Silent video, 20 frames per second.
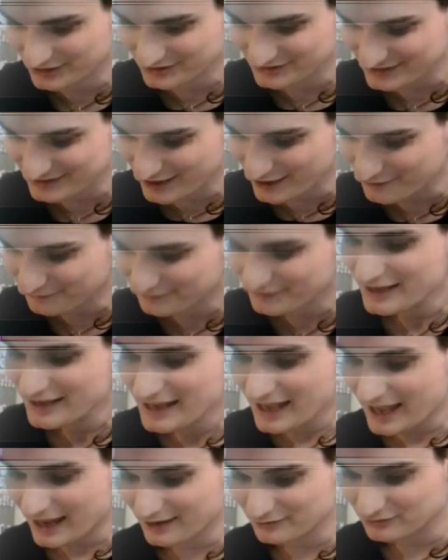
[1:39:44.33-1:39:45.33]

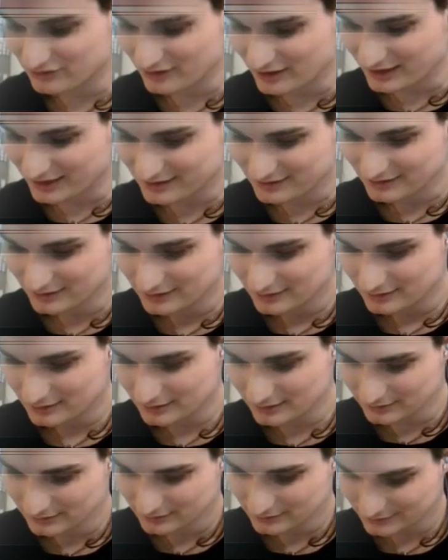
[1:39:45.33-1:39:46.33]
yourself, and I was like,
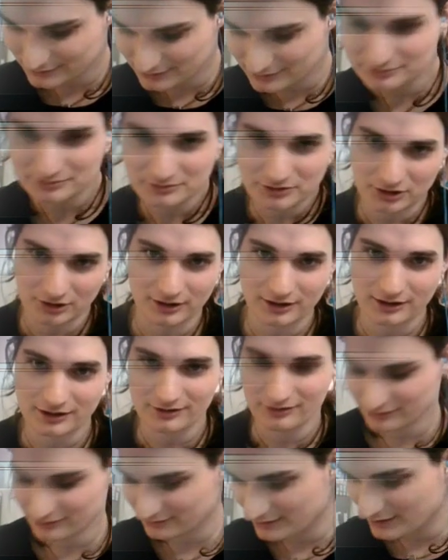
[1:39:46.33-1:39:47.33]
I'm
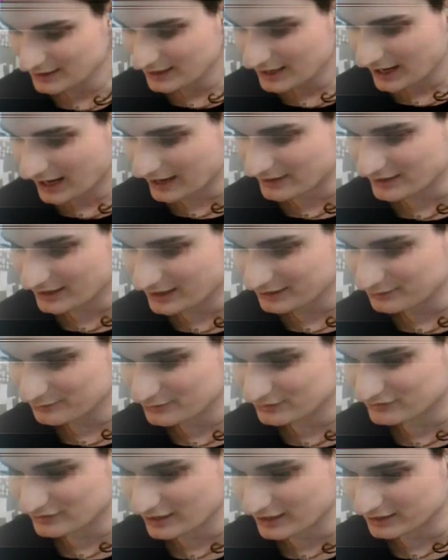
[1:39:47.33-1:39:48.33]
curious. And then I
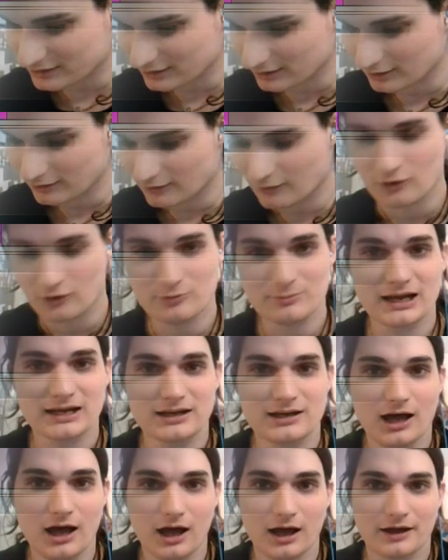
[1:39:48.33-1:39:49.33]
was like, oh my
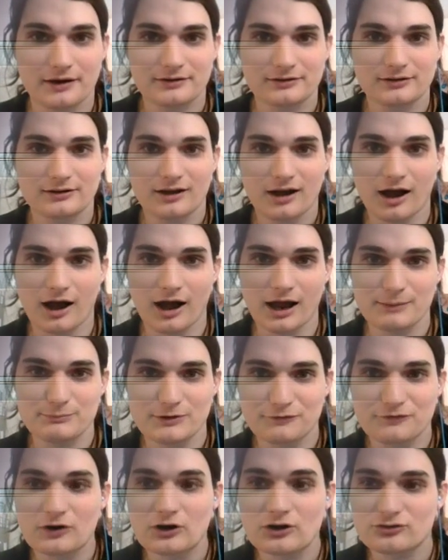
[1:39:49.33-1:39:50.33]
god, I'm the
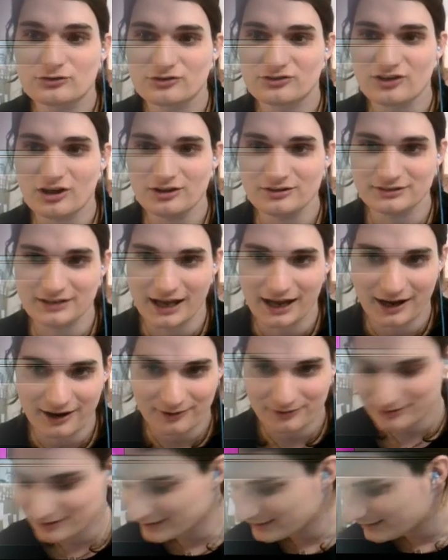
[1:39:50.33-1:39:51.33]
first result
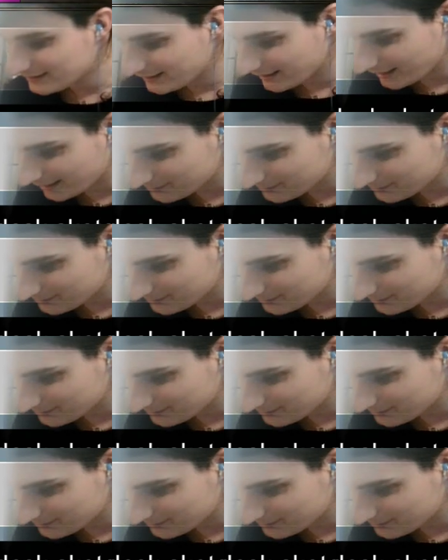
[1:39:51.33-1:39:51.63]
now. And